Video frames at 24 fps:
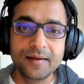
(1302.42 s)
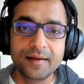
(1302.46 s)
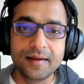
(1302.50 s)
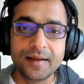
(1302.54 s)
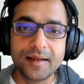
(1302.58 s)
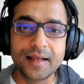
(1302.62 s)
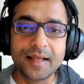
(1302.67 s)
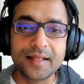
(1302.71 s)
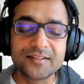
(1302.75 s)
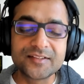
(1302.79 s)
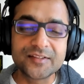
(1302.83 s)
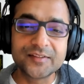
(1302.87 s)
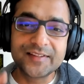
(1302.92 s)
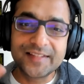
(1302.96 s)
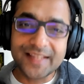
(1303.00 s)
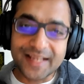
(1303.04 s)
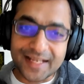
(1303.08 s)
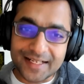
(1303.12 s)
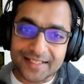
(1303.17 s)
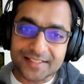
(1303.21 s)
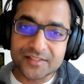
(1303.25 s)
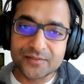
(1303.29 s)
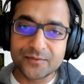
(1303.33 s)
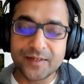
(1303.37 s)
And so
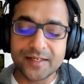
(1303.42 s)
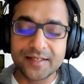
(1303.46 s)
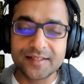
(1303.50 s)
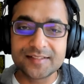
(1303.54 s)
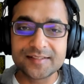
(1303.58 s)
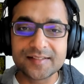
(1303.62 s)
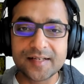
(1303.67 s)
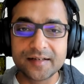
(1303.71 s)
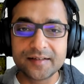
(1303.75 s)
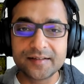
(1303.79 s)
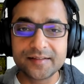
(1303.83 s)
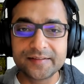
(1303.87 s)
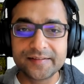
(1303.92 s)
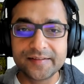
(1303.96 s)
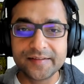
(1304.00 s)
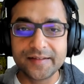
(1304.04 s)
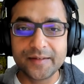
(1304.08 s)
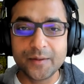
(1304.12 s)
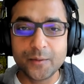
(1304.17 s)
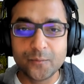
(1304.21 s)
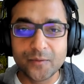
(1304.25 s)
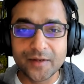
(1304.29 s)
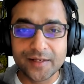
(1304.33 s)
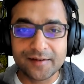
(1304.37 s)
that's when I started
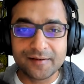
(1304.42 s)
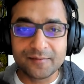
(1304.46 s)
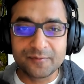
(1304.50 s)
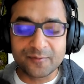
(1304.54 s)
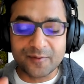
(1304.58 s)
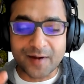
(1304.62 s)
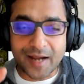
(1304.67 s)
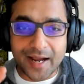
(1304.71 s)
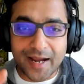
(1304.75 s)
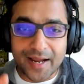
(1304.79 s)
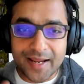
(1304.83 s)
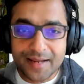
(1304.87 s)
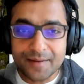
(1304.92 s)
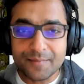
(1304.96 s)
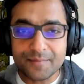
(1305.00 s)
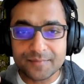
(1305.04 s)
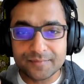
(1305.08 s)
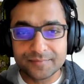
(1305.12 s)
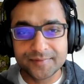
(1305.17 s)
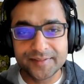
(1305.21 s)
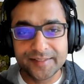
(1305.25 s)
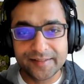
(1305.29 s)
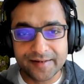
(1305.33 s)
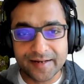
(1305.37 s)
thinking, well, if I
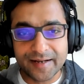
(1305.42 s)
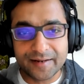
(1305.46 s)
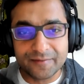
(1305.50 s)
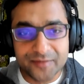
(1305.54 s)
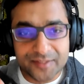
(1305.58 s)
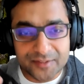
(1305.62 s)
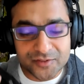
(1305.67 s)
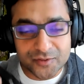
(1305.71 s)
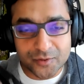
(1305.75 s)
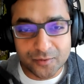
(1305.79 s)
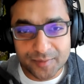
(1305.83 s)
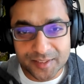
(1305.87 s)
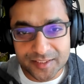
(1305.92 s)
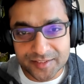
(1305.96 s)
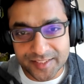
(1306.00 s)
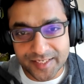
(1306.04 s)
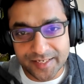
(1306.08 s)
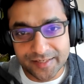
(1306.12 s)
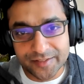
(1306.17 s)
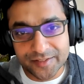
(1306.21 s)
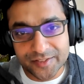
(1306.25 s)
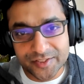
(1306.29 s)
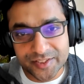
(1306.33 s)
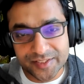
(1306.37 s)
am deriving so much
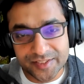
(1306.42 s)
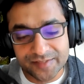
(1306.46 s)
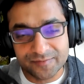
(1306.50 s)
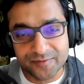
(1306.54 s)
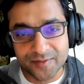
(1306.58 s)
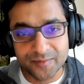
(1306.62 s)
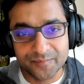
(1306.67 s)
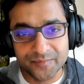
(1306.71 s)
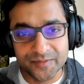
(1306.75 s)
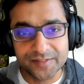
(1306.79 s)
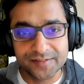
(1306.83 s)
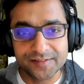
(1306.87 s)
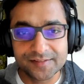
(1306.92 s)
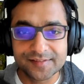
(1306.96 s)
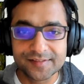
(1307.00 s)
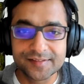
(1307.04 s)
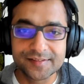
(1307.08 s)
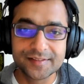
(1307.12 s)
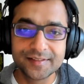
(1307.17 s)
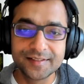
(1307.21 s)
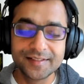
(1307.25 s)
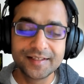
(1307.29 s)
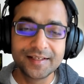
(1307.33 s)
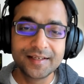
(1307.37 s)
energy from
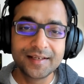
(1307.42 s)
this,